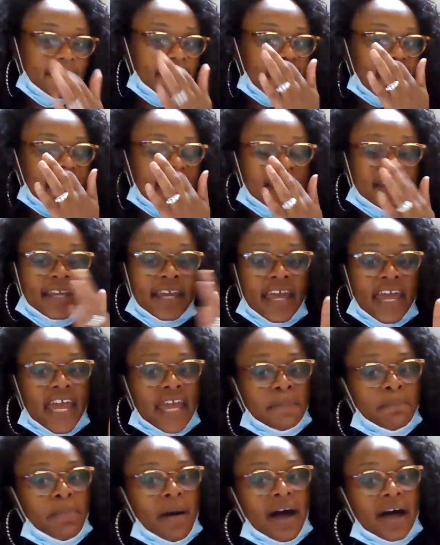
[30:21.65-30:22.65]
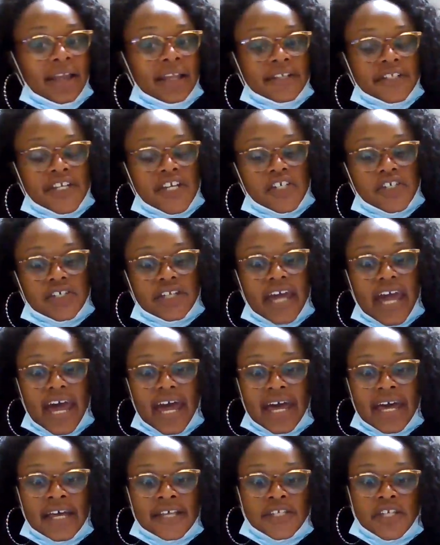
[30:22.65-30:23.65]
that a politician
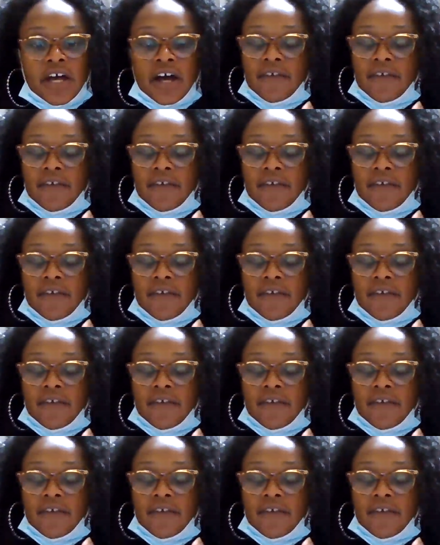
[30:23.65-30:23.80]
has